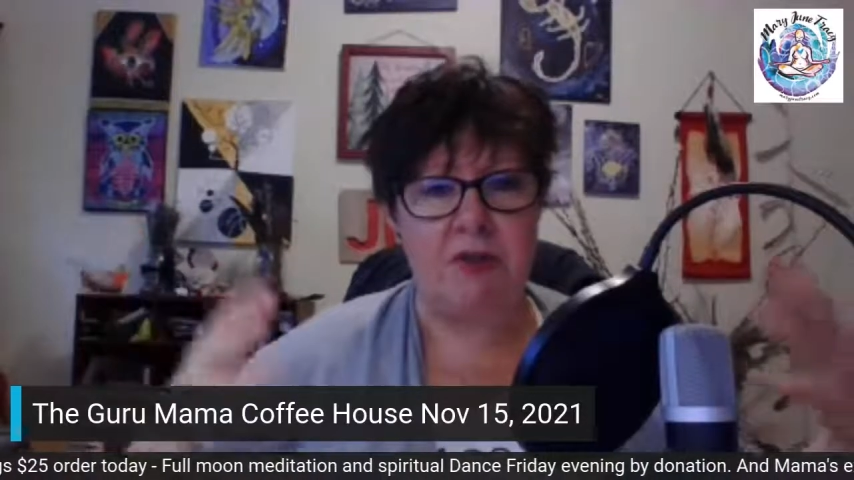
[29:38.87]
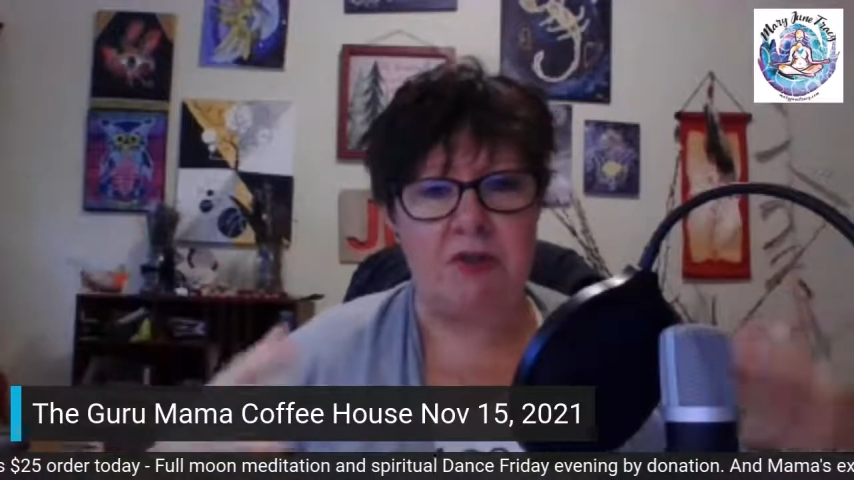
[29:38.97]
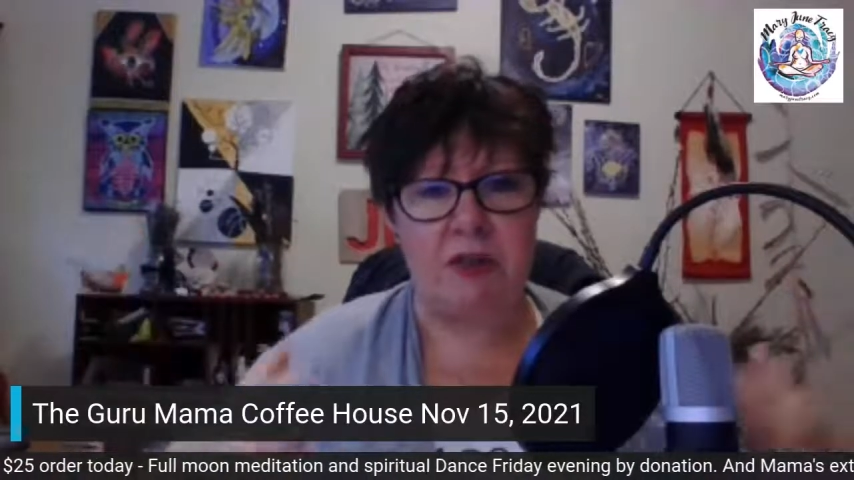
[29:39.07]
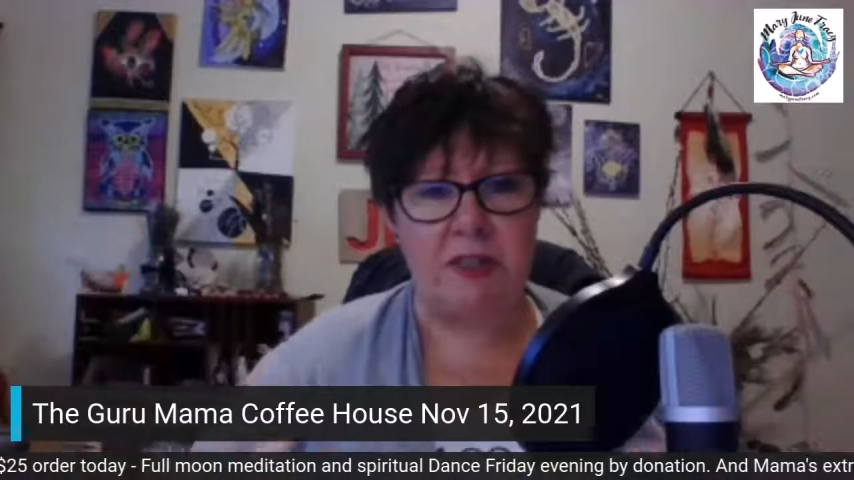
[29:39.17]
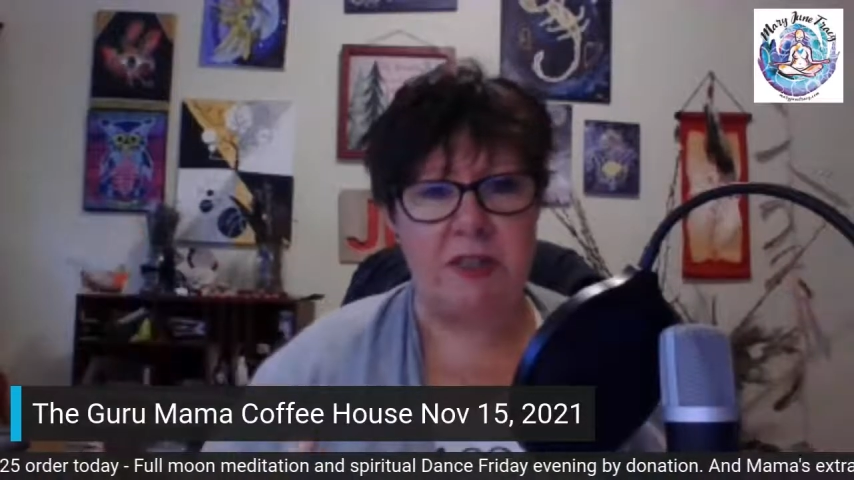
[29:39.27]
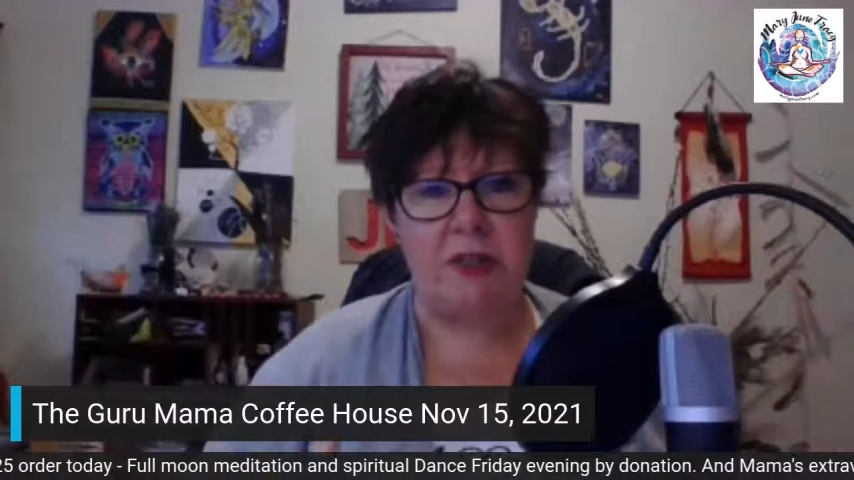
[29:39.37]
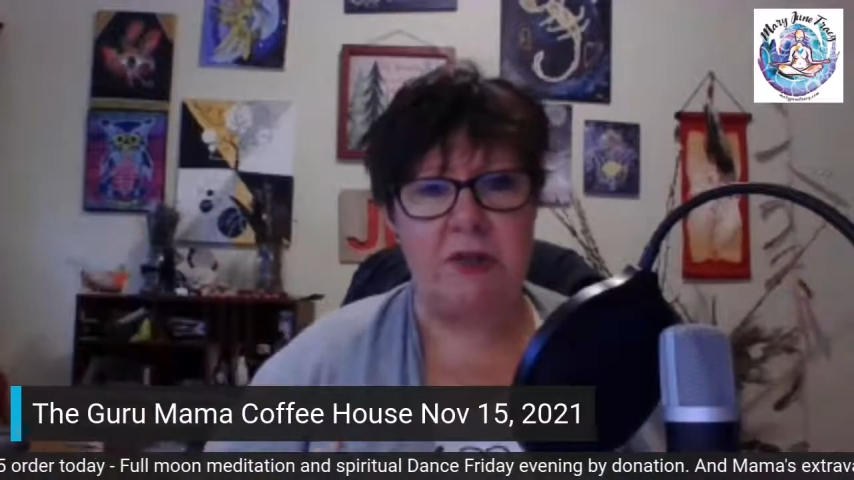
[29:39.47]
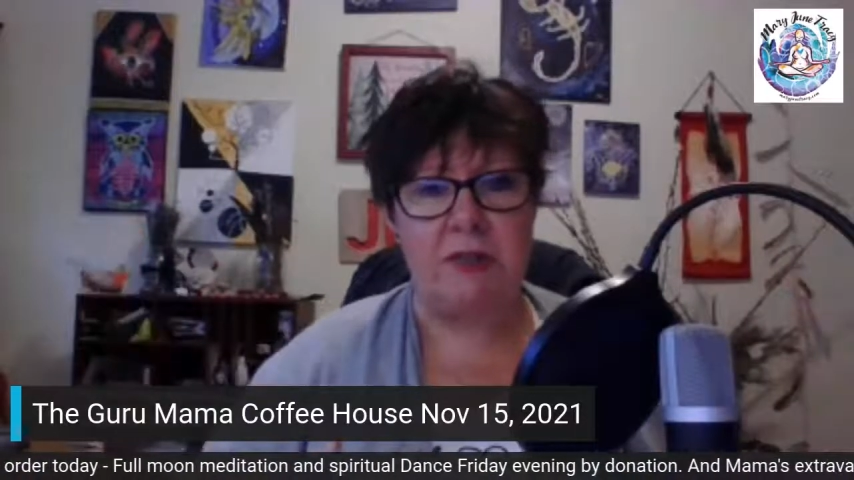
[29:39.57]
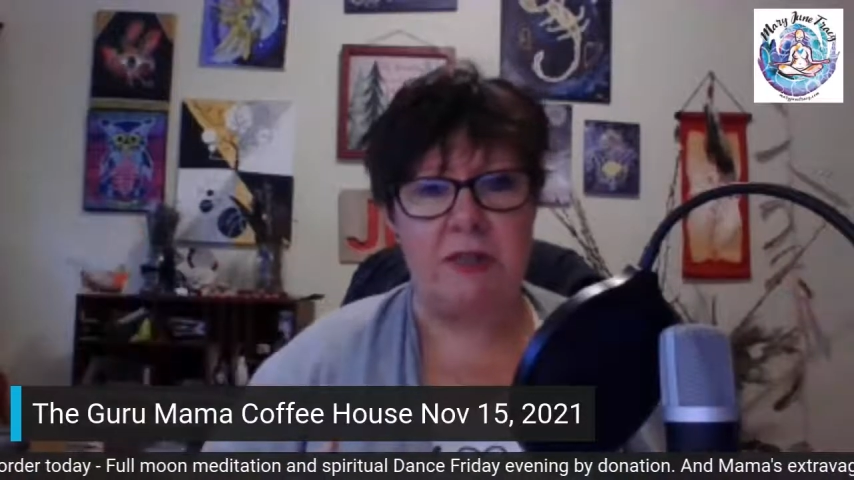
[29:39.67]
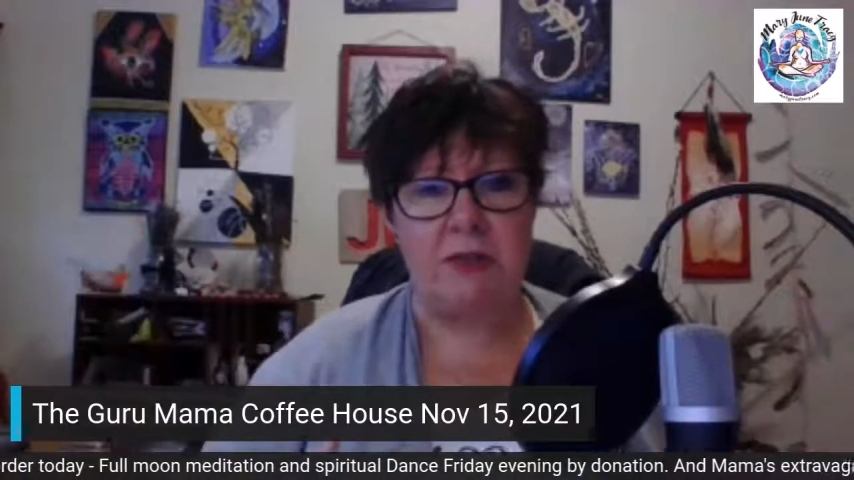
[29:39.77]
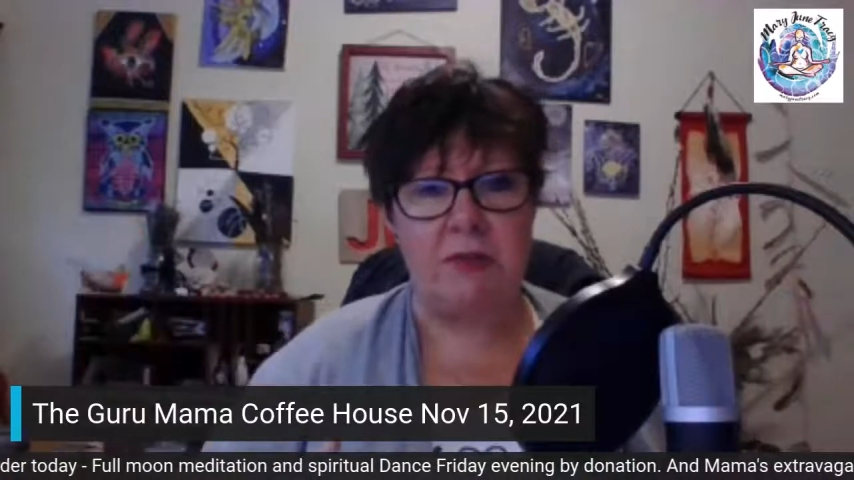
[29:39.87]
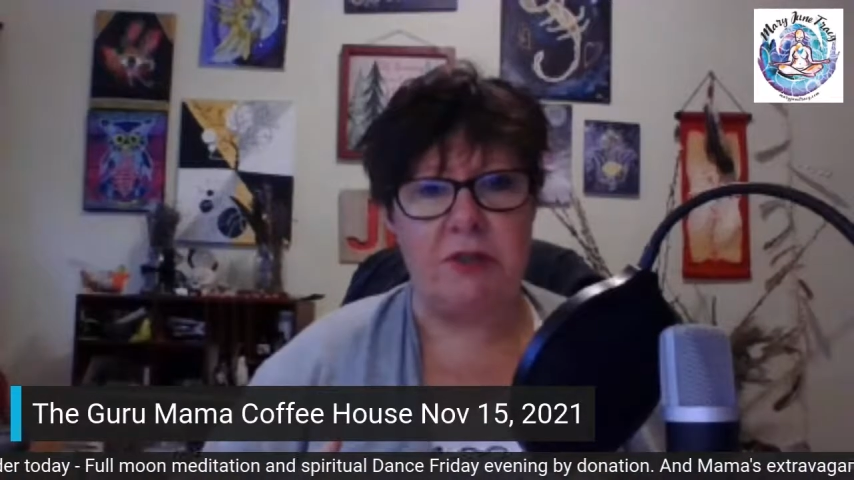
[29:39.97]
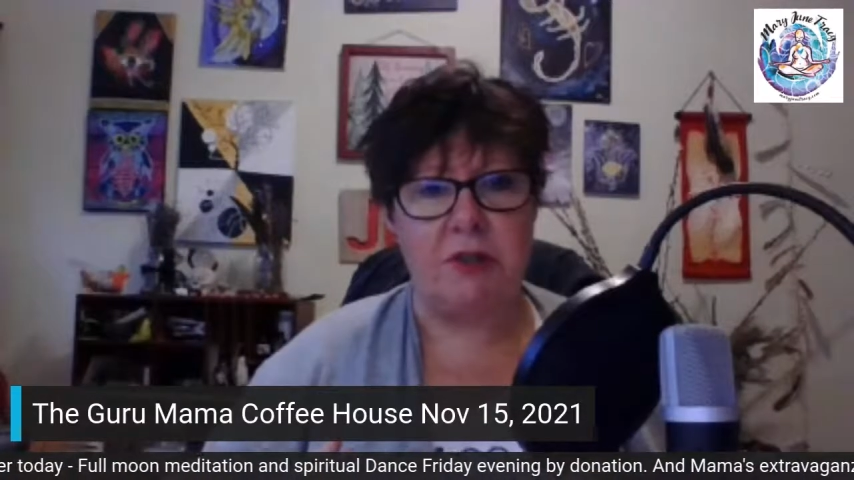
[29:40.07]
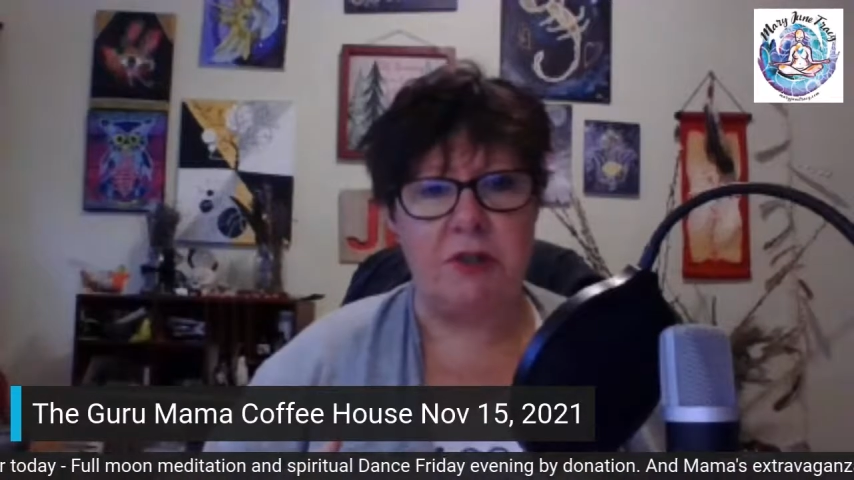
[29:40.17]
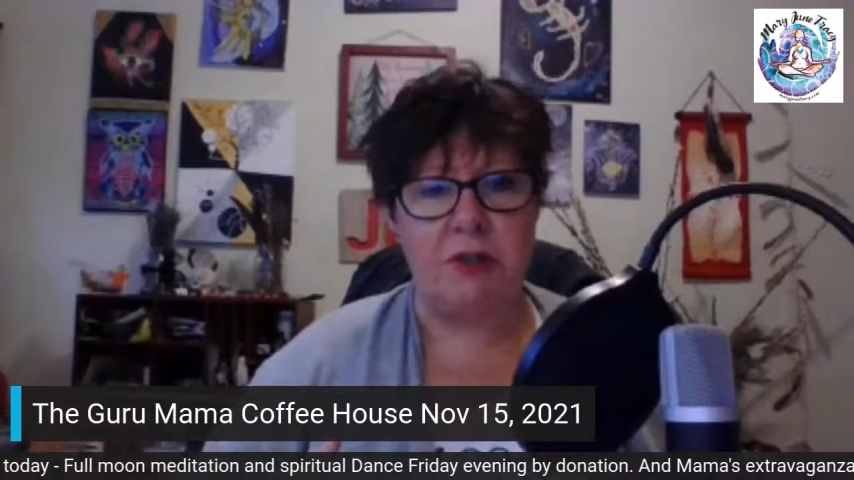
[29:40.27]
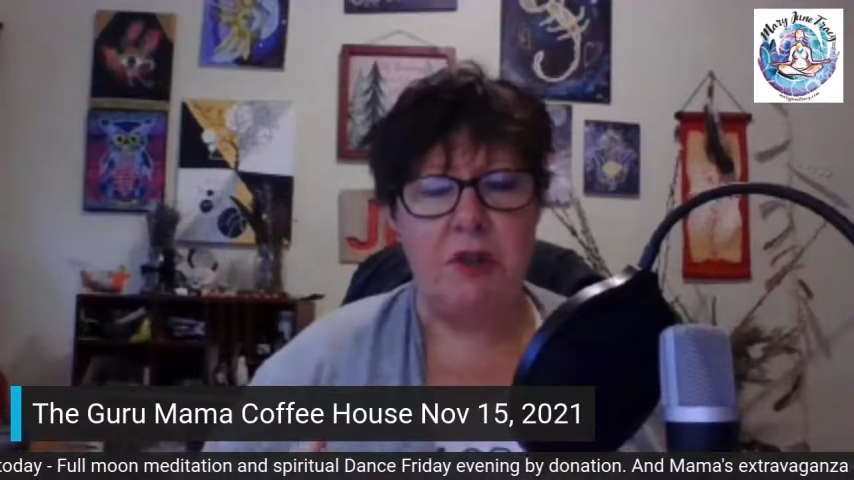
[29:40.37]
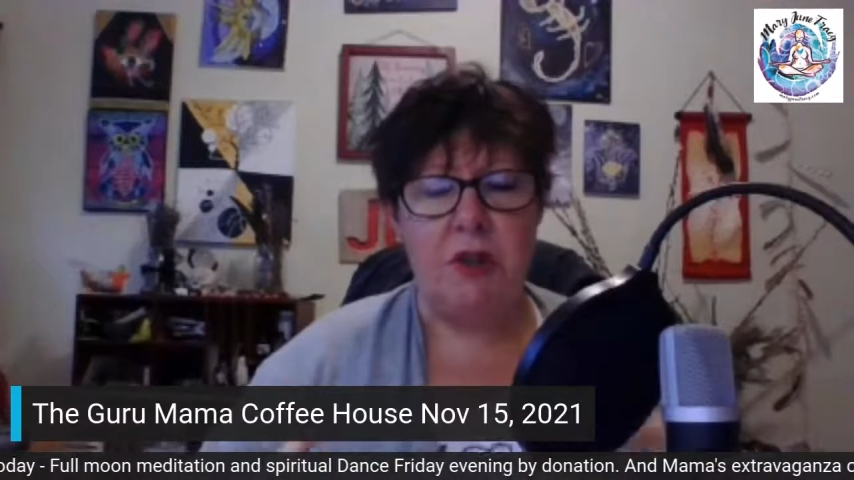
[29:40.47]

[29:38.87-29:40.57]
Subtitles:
trust in your intuition.